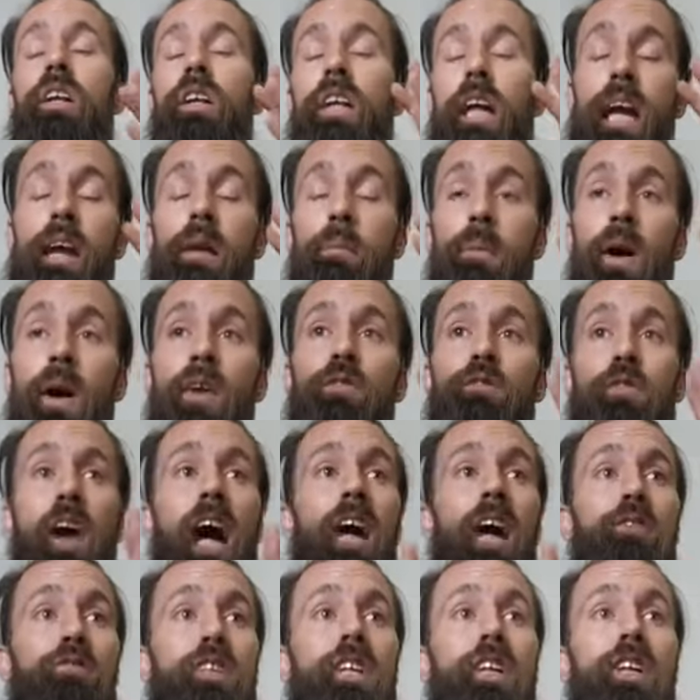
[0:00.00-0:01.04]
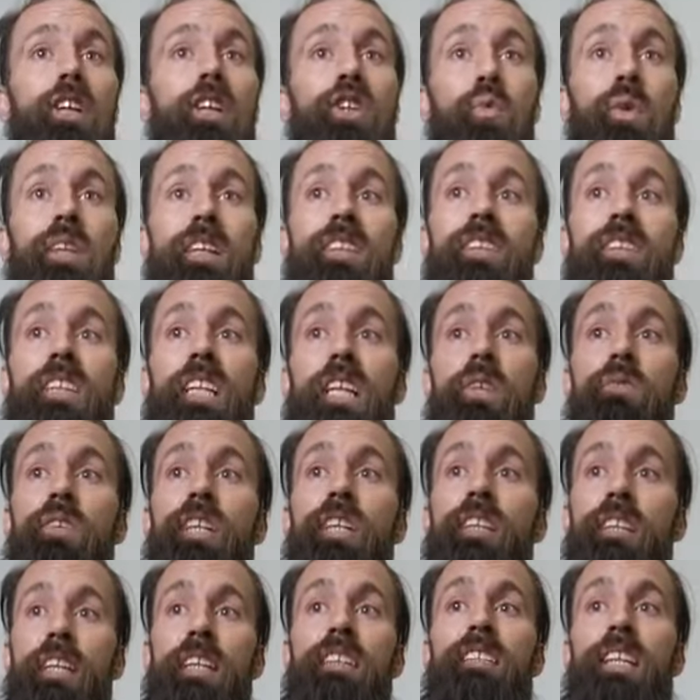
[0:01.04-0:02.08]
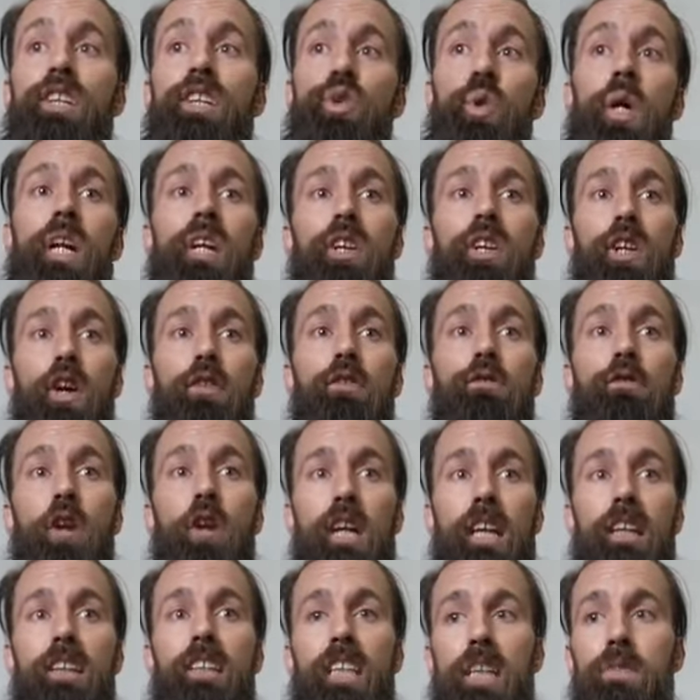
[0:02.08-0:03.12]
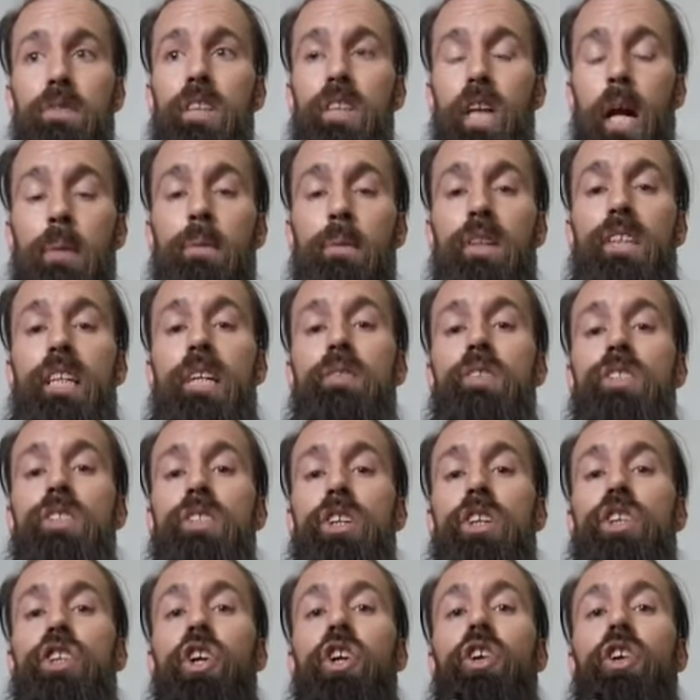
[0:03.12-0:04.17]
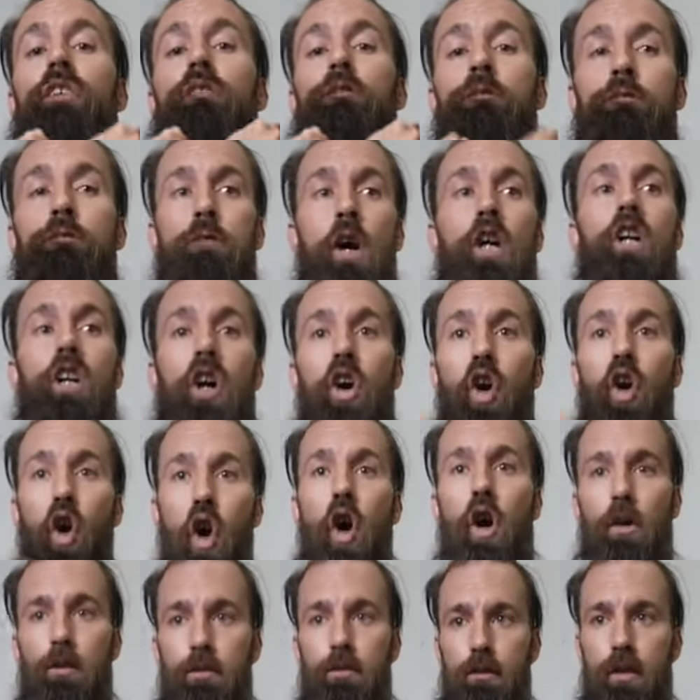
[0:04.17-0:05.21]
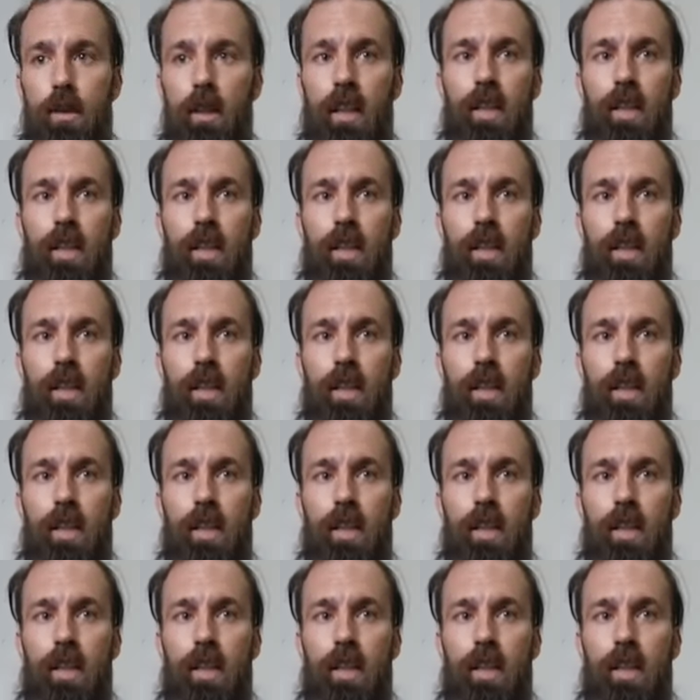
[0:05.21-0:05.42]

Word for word: In about five years, when the TV thinks that you had enough fucking TV time, the TV's gonna turn the fuck off.